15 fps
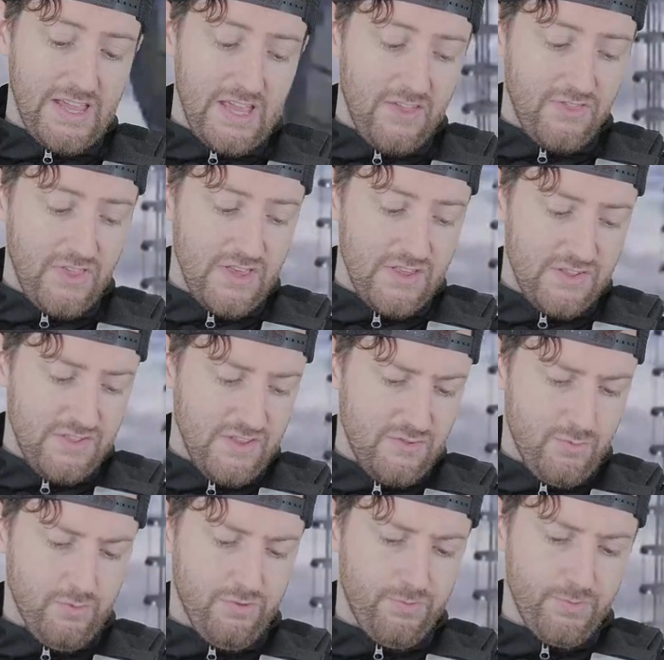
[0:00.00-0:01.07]
got
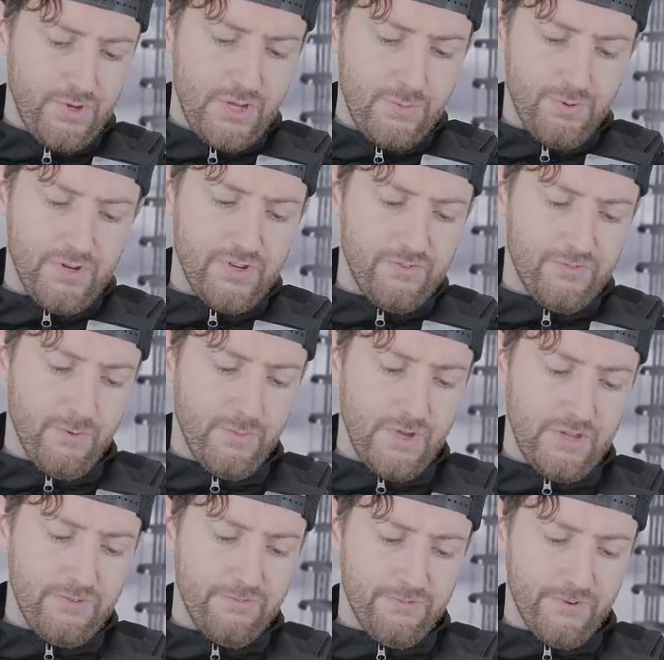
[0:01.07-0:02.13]
these were 3D printed for
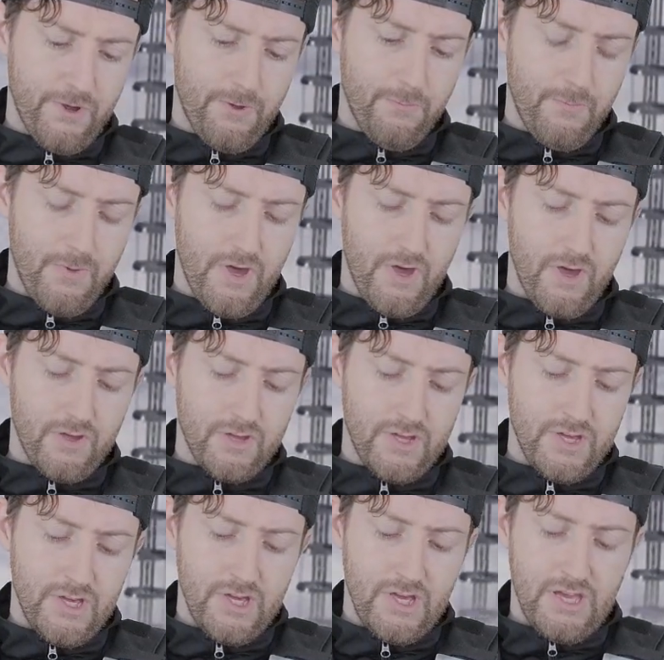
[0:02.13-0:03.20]
me from
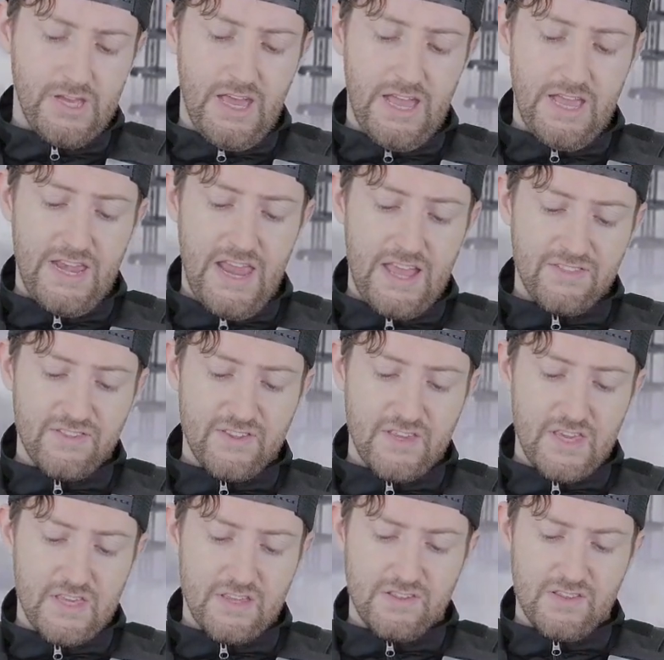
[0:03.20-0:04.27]
a guy on
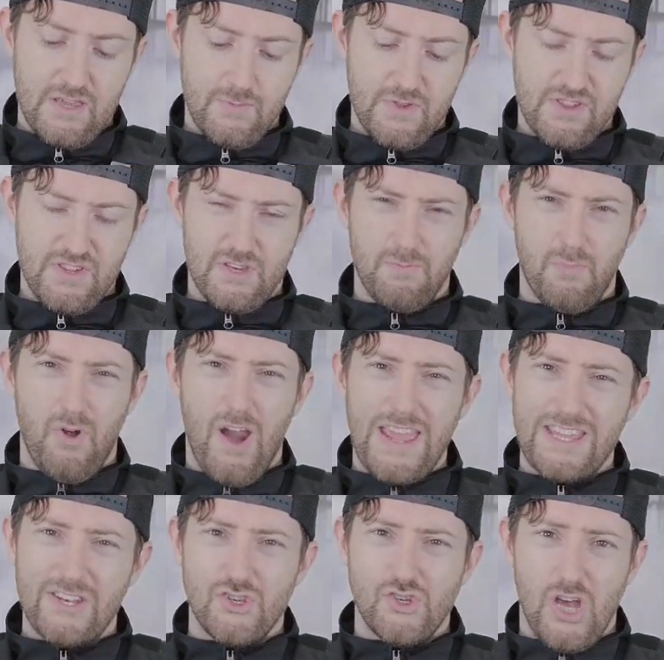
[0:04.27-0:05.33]
Etsy. His name is
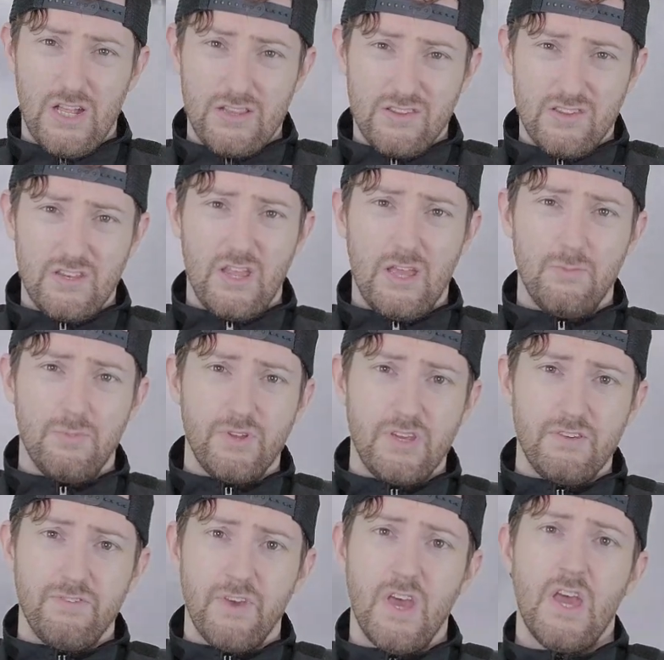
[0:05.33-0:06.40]
Brian Johnson, I
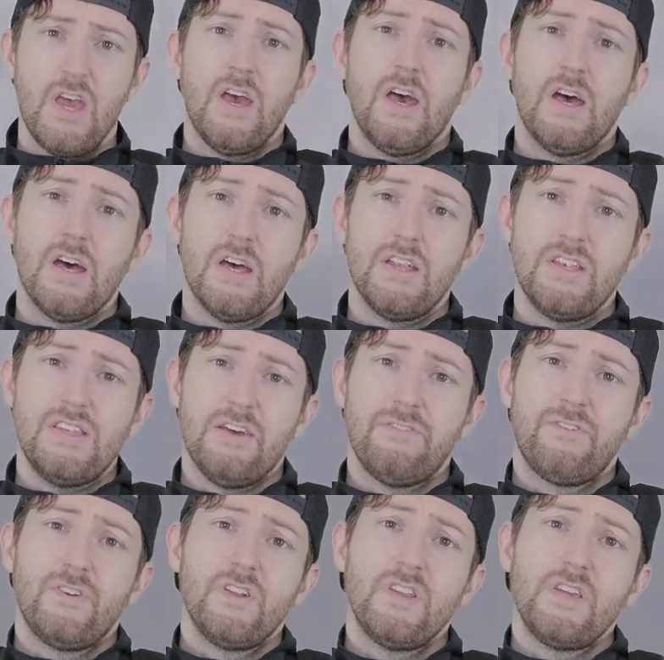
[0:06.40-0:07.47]
believe.
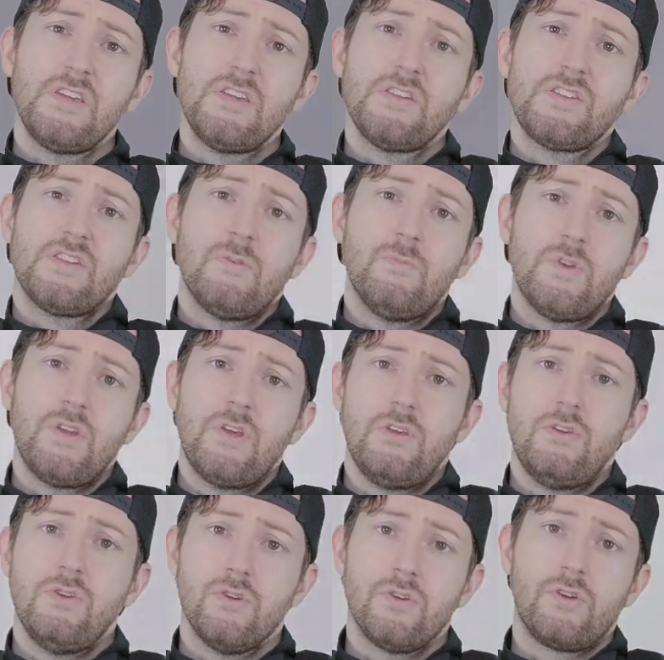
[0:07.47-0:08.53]
Definitely somebody
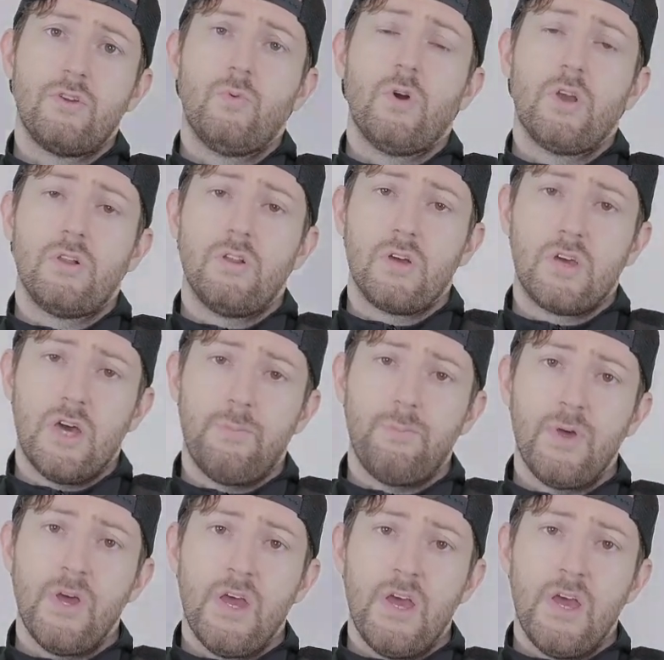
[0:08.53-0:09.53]
you're going to want to look up.